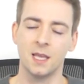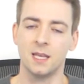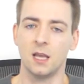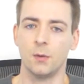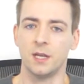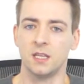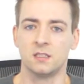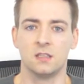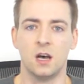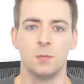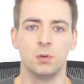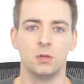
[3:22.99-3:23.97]
Now an
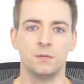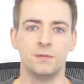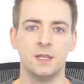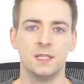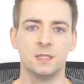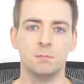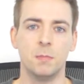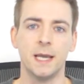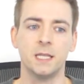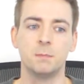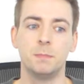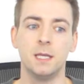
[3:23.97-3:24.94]
example of this
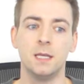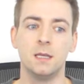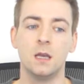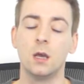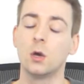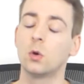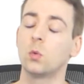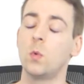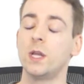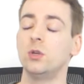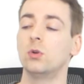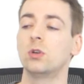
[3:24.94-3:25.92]
might be
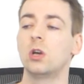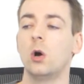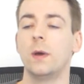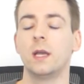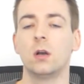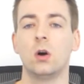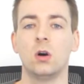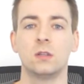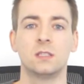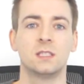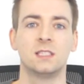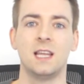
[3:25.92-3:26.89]
when you're going on
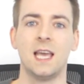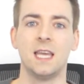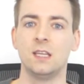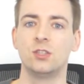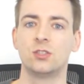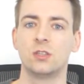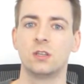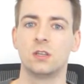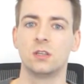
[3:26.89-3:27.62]
stage